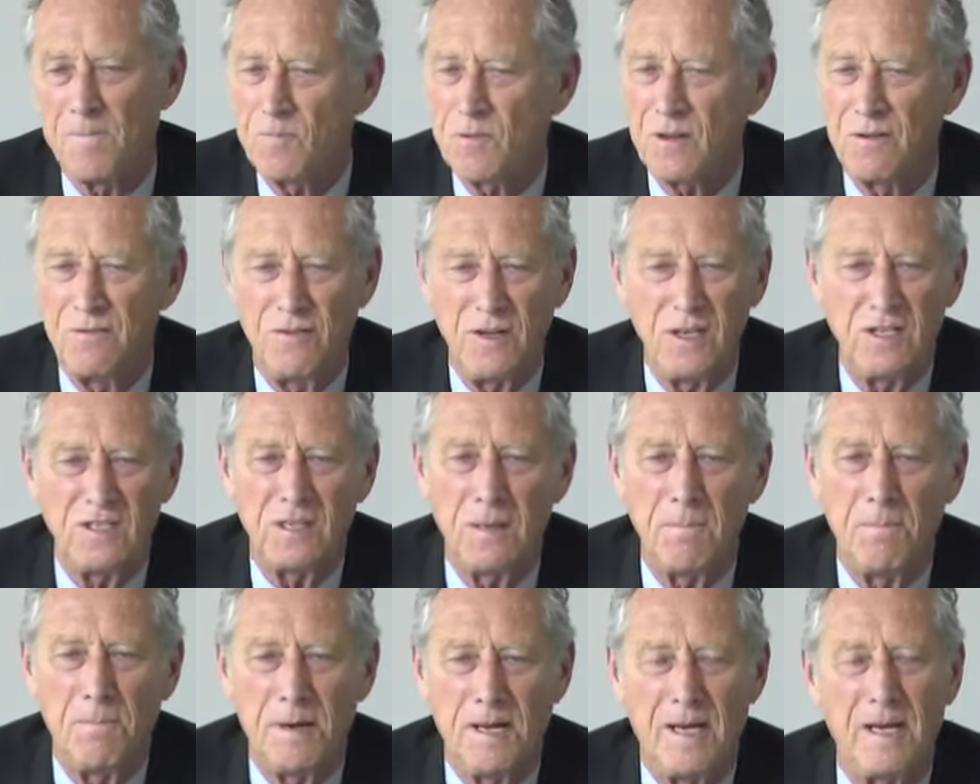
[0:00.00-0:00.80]
This
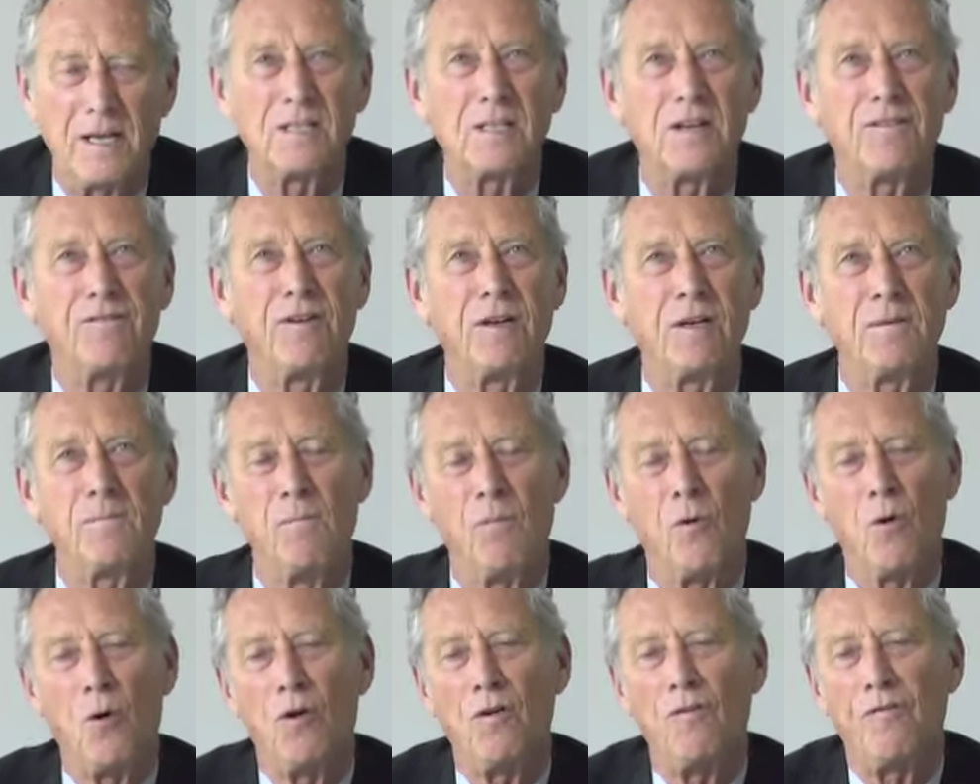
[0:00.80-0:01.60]
implies, I think,
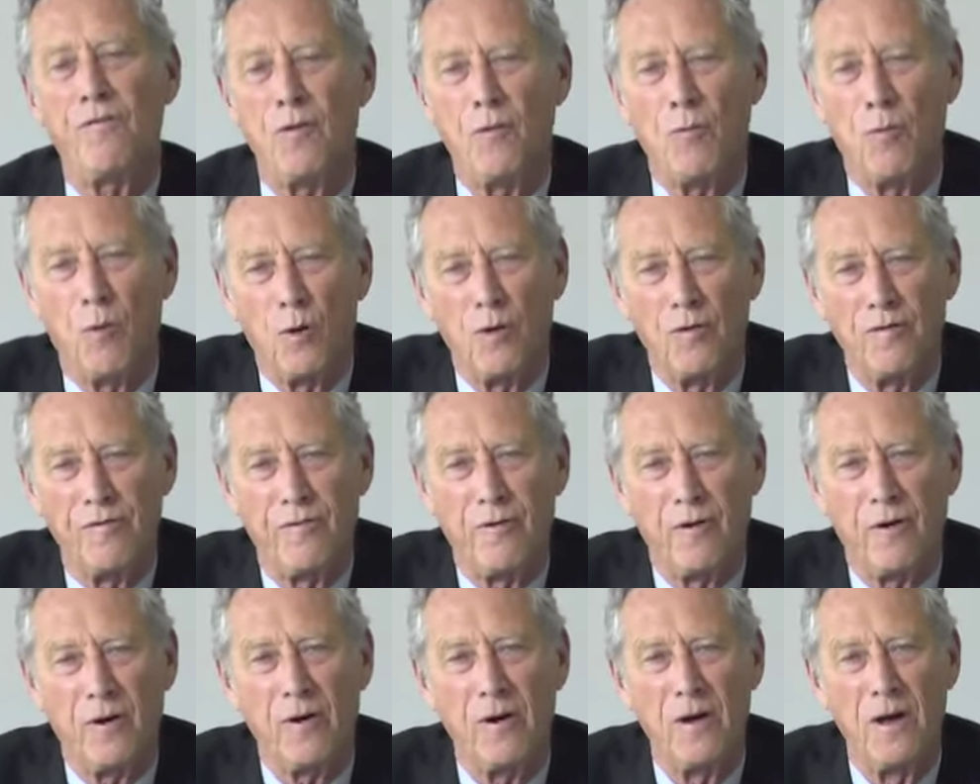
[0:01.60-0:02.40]
more of a role
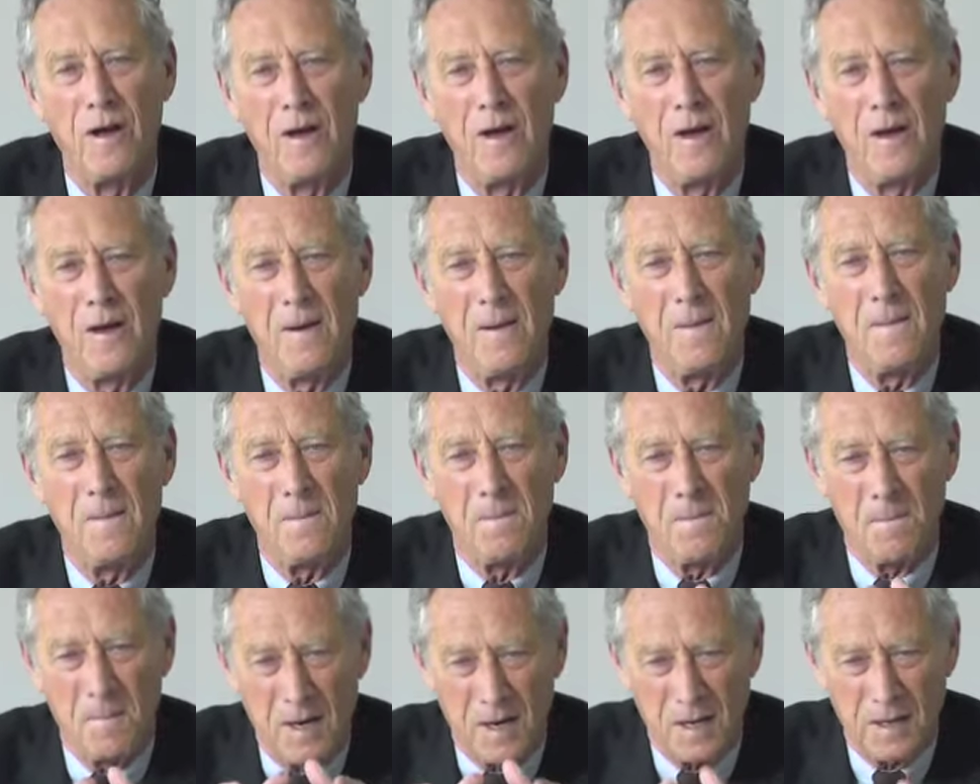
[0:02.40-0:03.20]
for
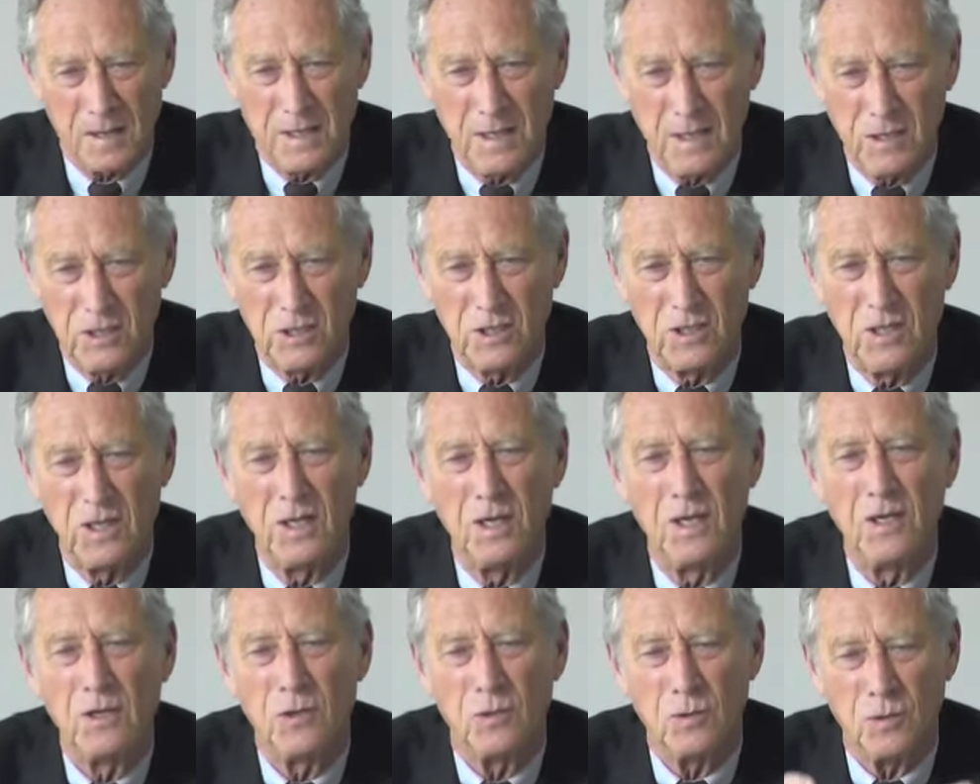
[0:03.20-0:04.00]
markets
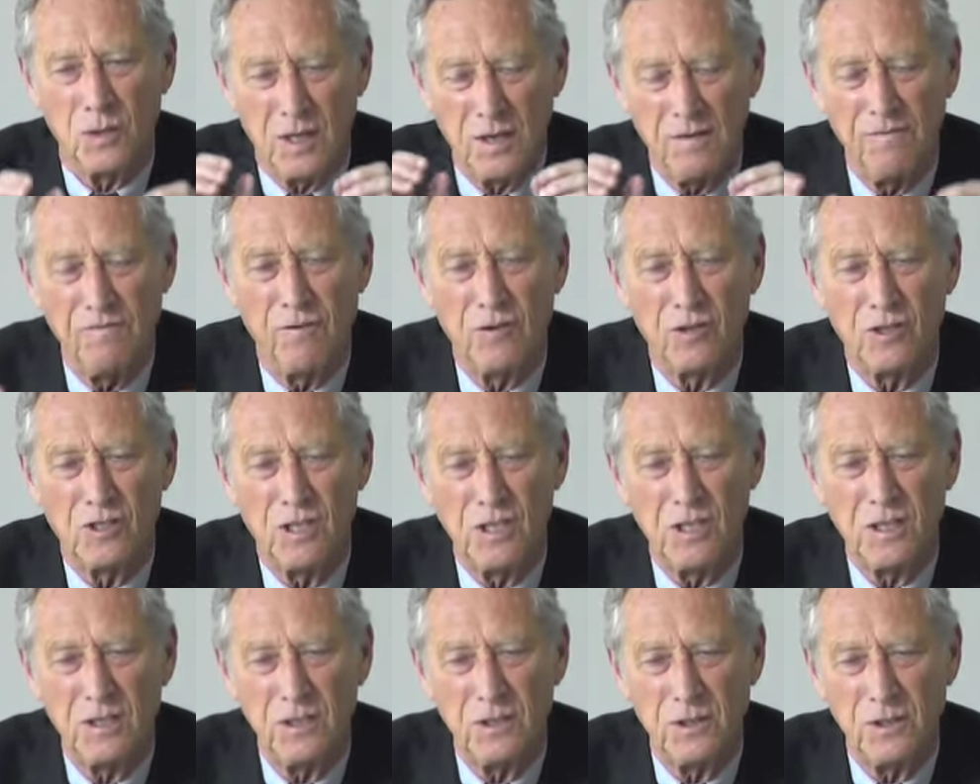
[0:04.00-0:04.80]
to give the
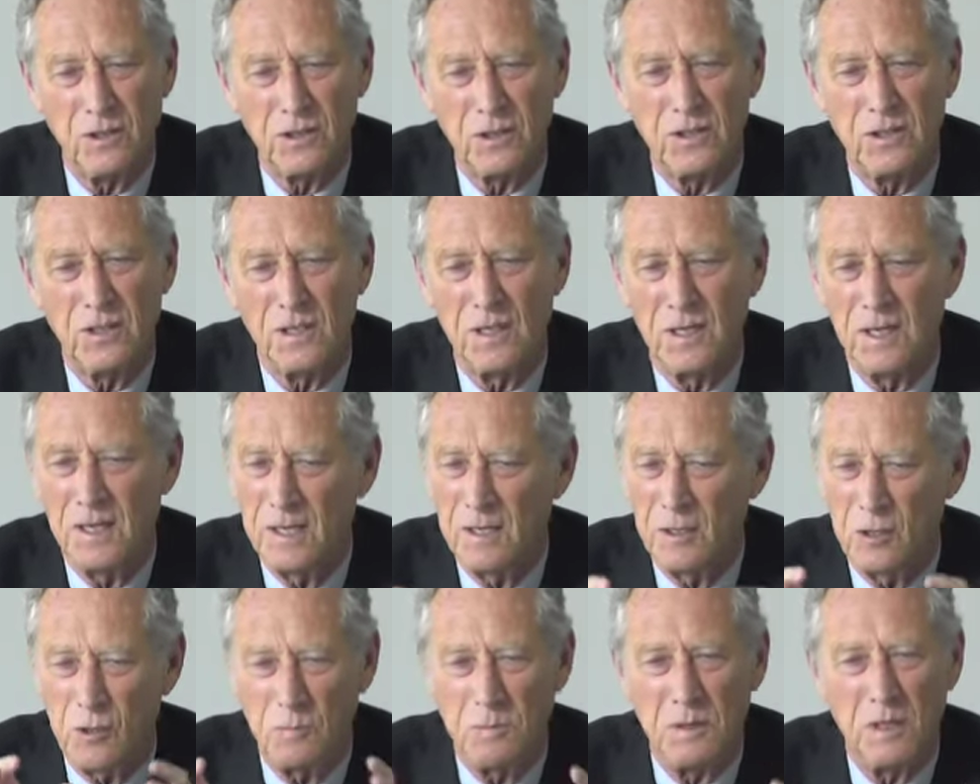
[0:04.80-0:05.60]
signals
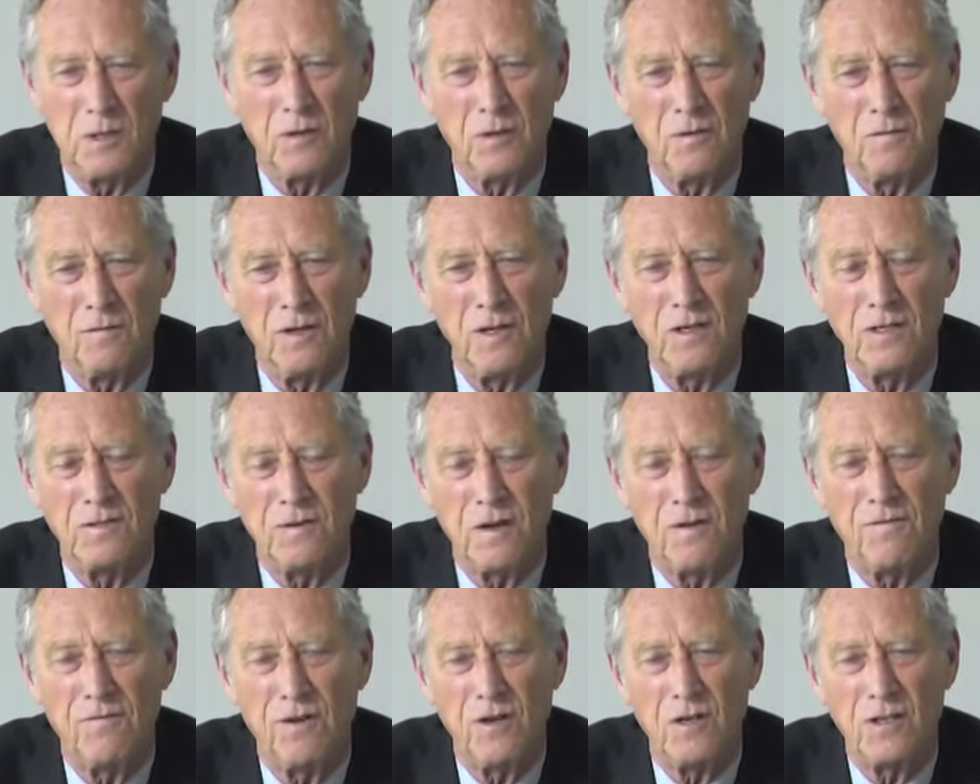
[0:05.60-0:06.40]
and to be convinced
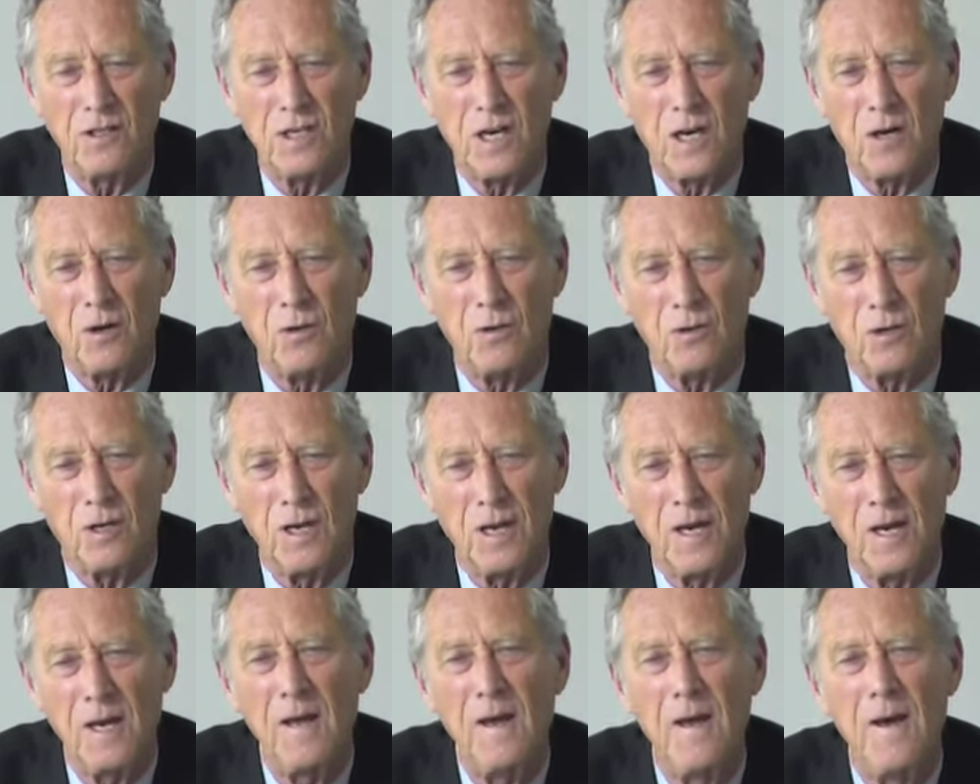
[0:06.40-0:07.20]
that things are
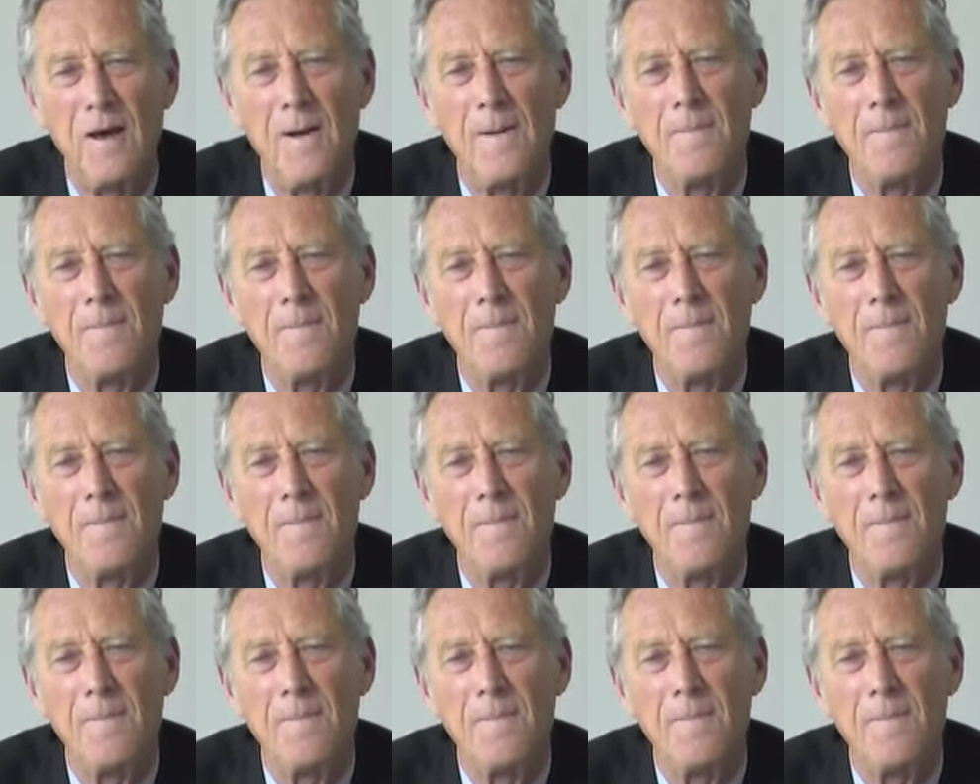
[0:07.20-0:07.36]
okay,